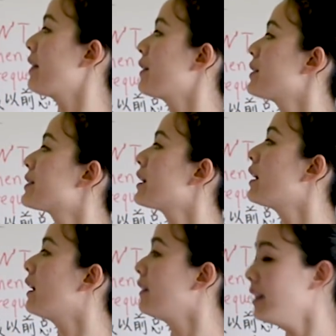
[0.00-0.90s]
there is
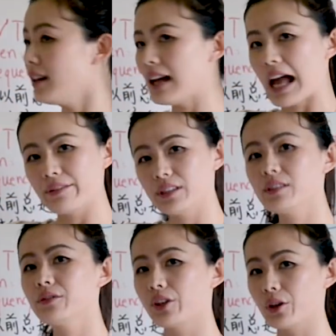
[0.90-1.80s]
a le after
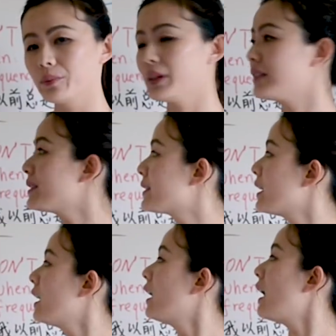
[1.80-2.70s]
the verb, means
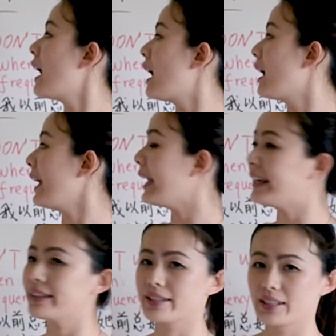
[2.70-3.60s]

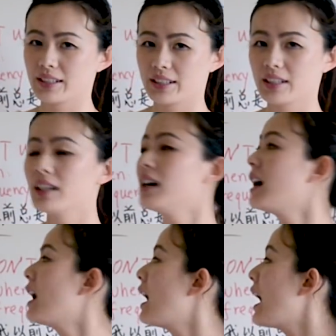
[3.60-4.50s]
ate.
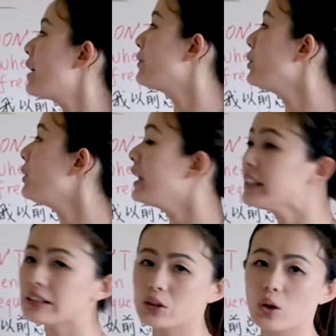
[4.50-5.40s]
Have you
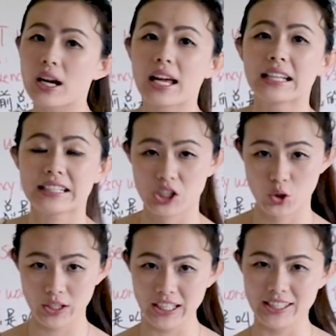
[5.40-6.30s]
eaten, or did
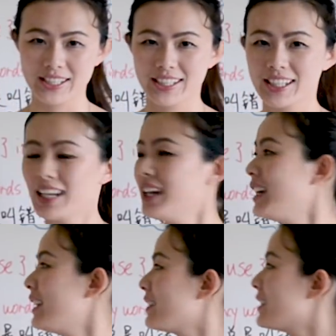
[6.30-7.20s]
you eat?
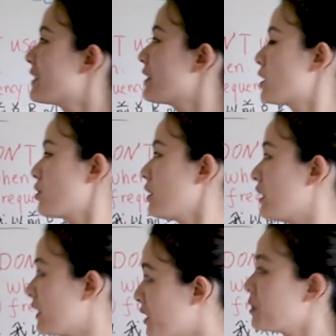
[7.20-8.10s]
The
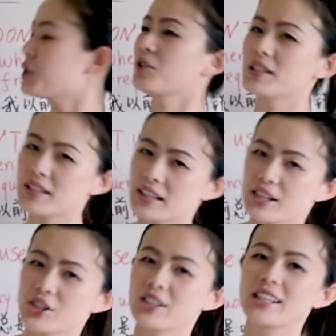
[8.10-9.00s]
literal
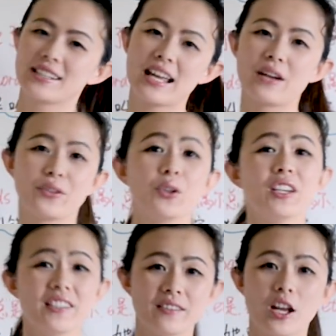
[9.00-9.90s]
translation is have you
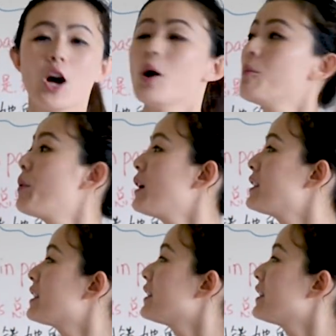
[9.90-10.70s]
eaten, but